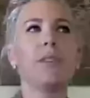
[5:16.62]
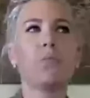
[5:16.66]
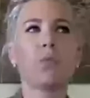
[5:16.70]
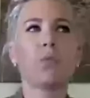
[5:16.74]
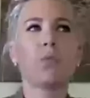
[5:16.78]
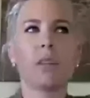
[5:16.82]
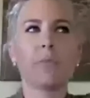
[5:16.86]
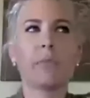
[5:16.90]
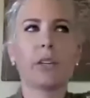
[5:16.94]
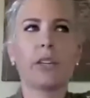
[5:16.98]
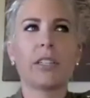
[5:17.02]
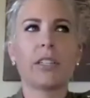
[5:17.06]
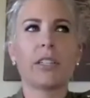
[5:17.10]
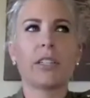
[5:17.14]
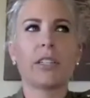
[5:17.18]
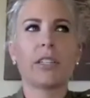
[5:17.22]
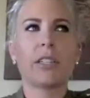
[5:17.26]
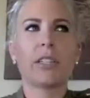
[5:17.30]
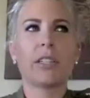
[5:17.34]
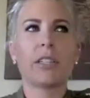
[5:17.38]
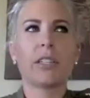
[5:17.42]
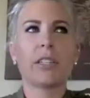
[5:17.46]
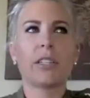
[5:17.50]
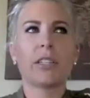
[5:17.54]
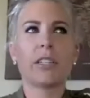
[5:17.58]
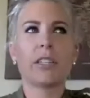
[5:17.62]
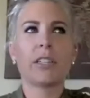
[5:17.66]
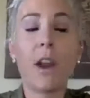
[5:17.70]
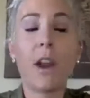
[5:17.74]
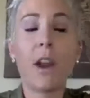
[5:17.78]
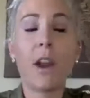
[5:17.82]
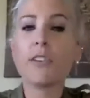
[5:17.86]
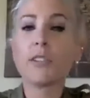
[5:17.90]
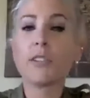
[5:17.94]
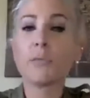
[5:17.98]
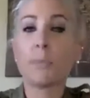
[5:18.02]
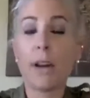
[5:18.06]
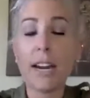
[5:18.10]
morning person when I
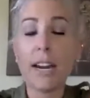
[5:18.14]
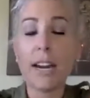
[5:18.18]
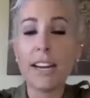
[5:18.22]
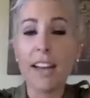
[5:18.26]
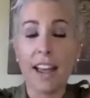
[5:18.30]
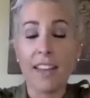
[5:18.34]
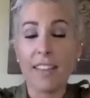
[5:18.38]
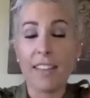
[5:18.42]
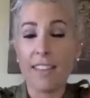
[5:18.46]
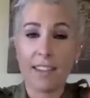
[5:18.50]
was pregnant.